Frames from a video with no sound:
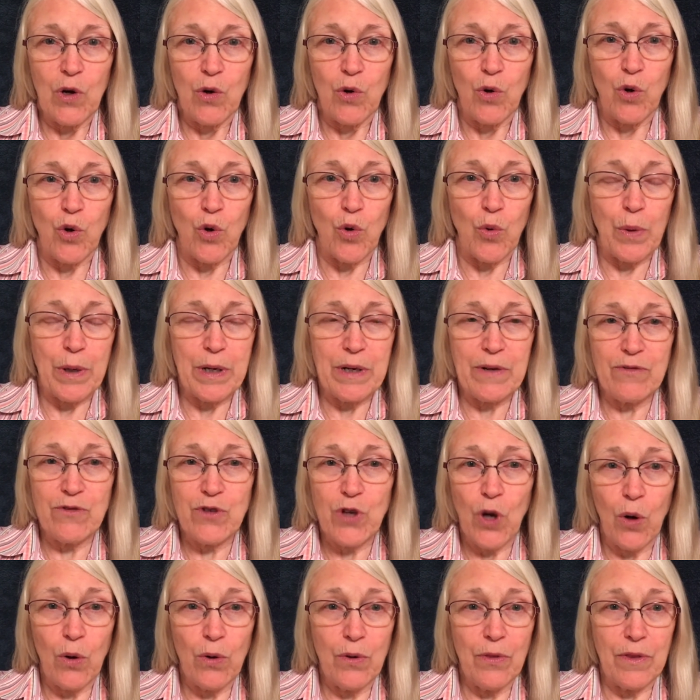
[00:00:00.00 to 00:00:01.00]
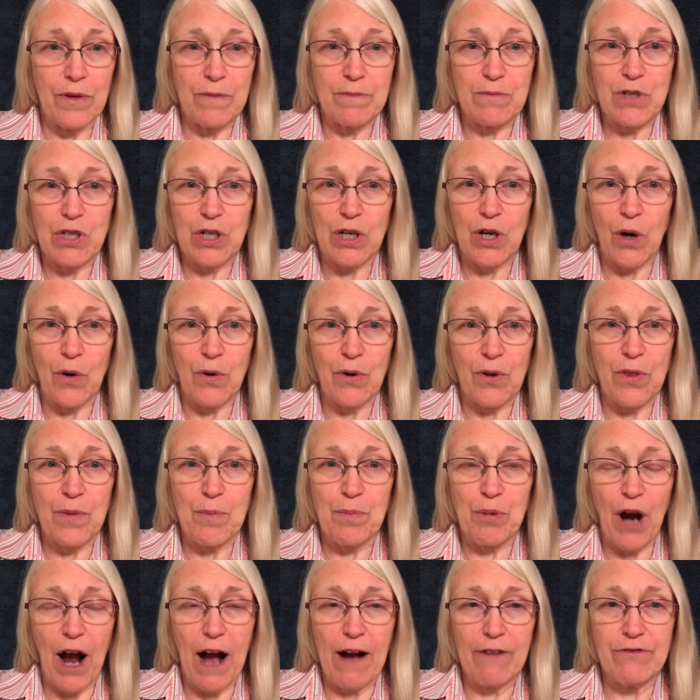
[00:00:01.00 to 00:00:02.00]
Who would have told them to go to the
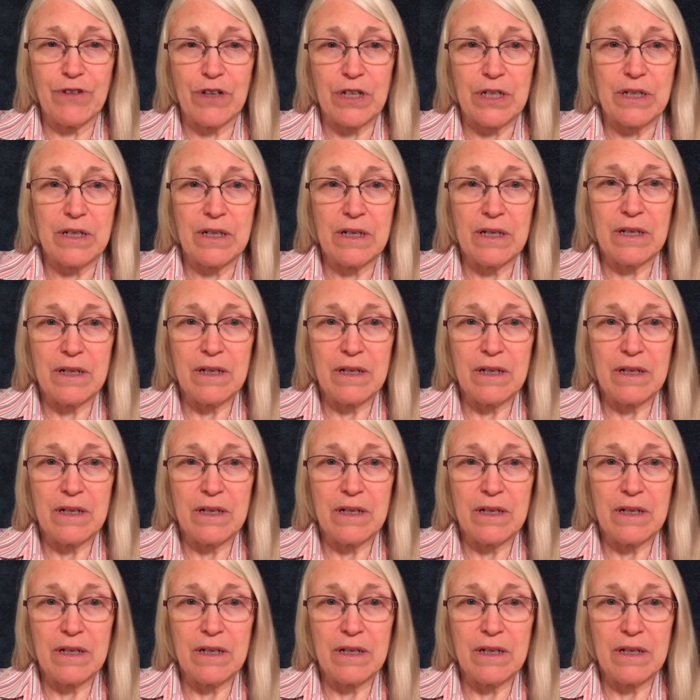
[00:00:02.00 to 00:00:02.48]
prophet?